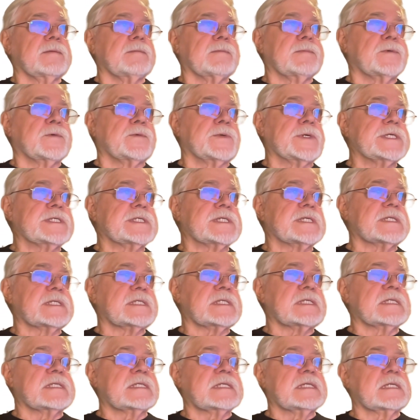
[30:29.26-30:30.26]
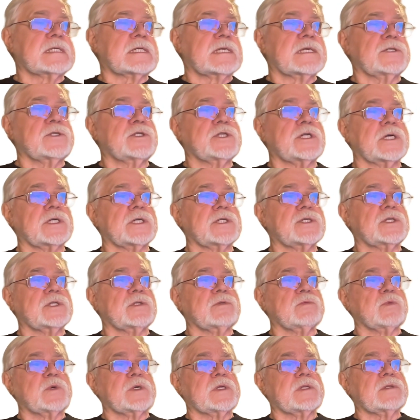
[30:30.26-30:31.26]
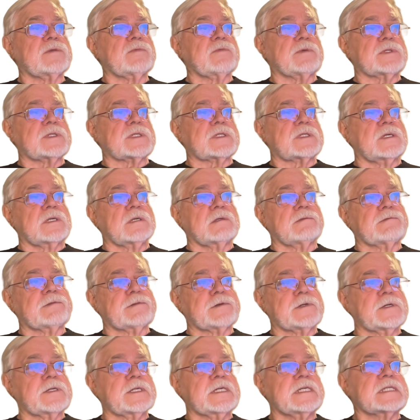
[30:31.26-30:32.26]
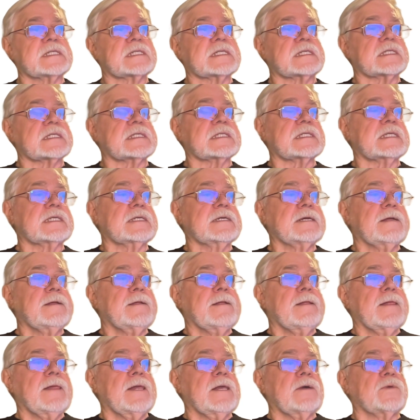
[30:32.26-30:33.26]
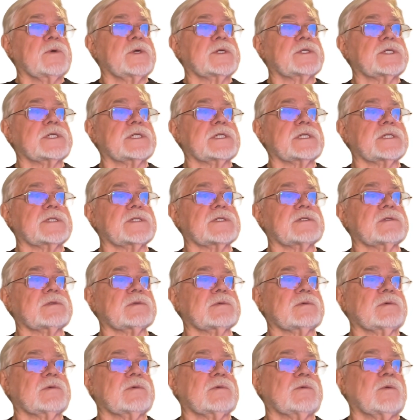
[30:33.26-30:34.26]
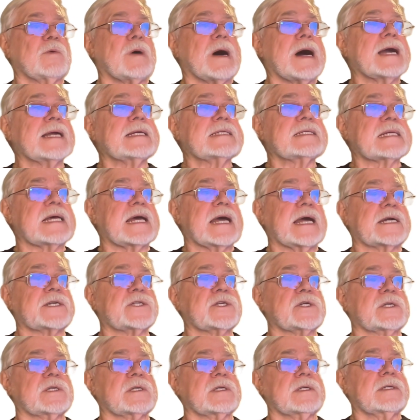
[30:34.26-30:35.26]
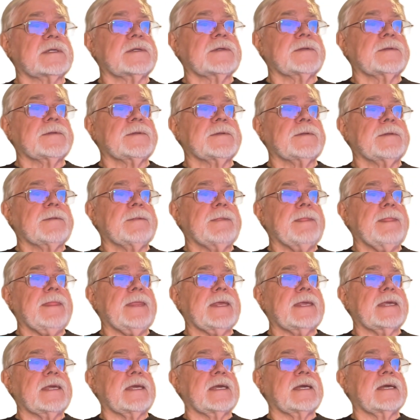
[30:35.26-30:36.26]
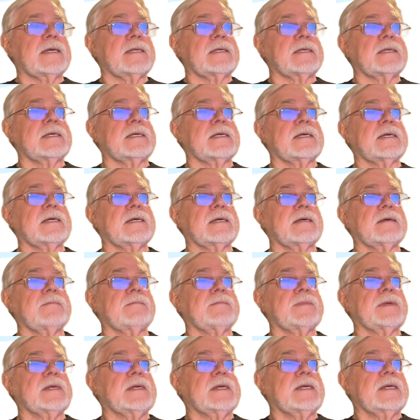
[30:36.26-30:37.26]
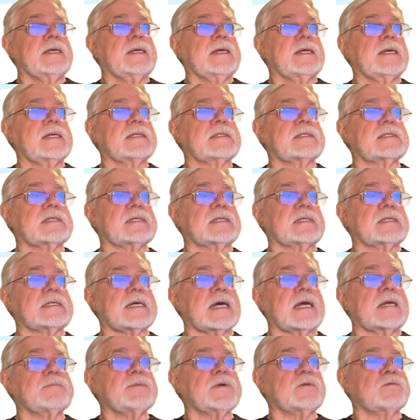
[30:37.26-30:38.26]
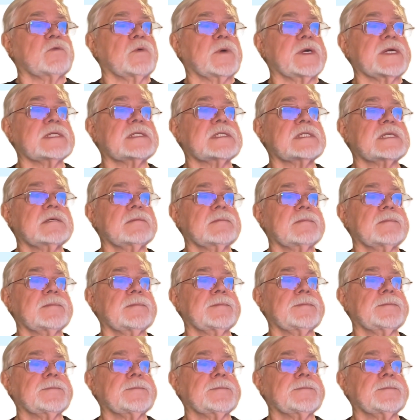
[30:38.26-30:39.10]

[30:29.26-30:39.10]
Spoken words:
poiesis is in conjunction with what's called phronesis, which is wise action. And it's a type of wisdom